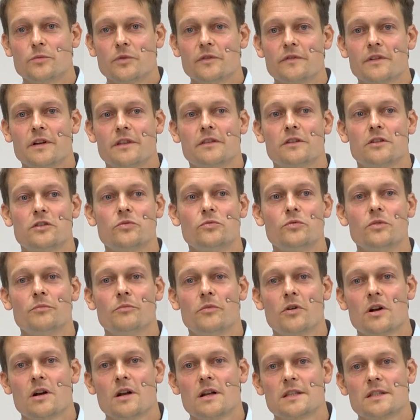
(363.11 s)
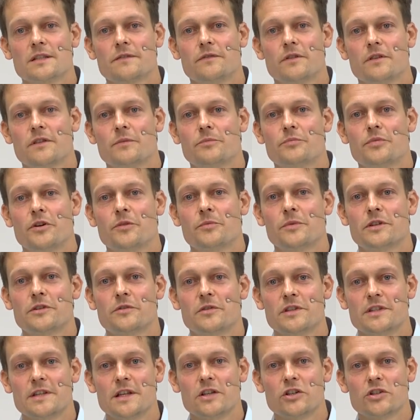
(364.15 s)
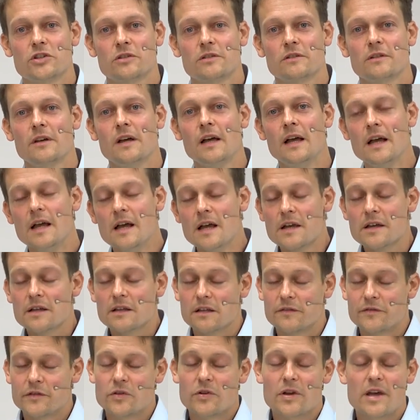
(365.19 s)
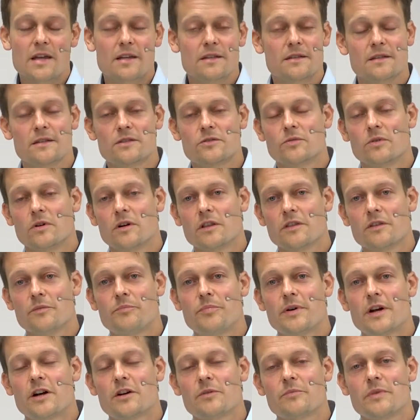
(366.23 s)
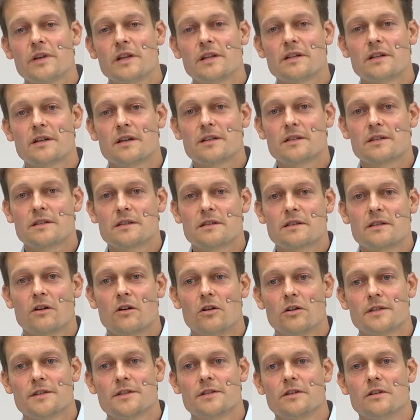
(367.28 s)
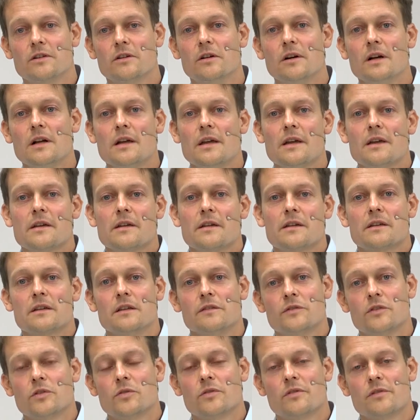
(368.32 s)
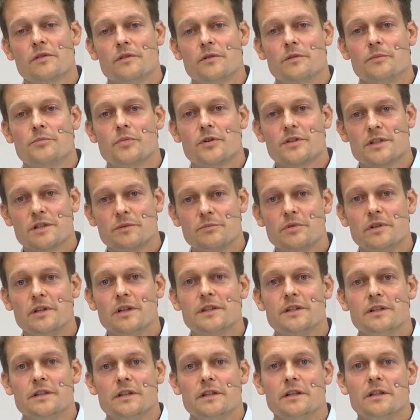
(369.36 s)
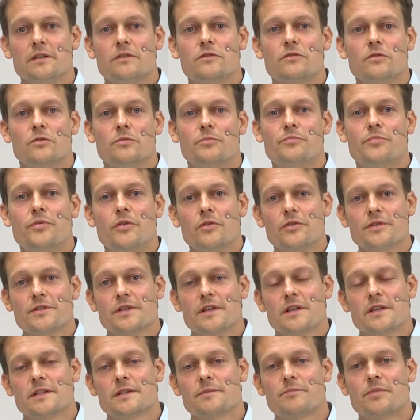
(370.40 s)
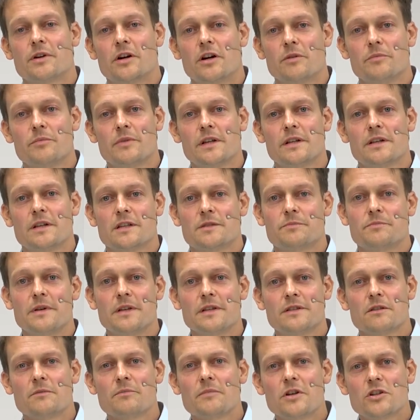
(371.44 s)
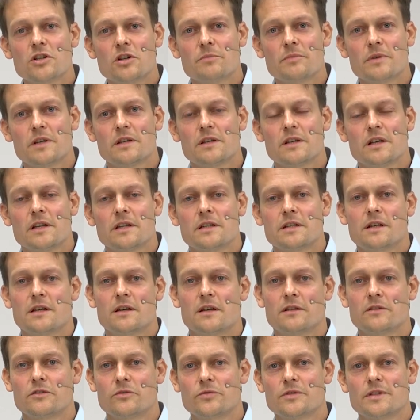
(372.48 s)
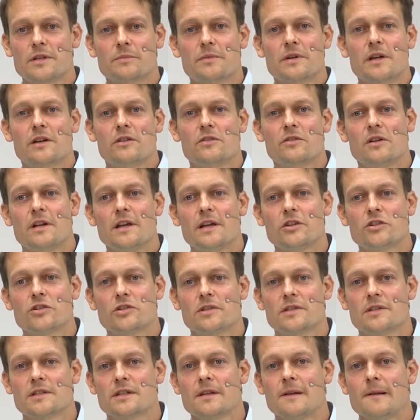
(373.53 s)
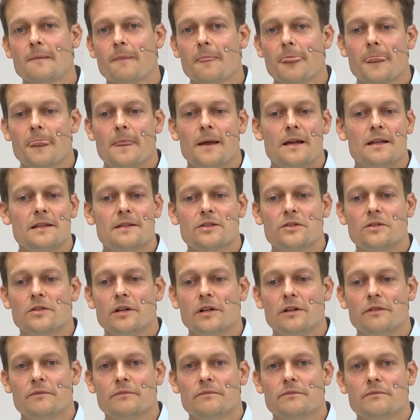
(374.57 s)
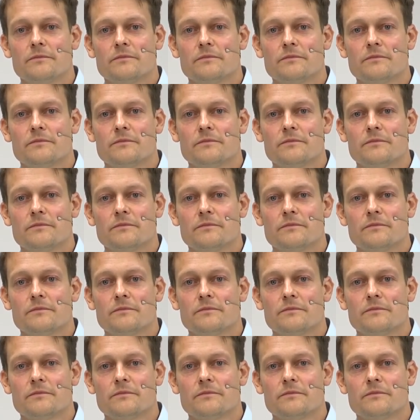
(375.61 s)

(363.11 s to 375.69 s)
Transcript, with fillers: We've got the tool ModelDesk for the parameterization, giving you access to all the parameters, also giving you the possibility to process parameters based on measurement data and do some calculations, and so on.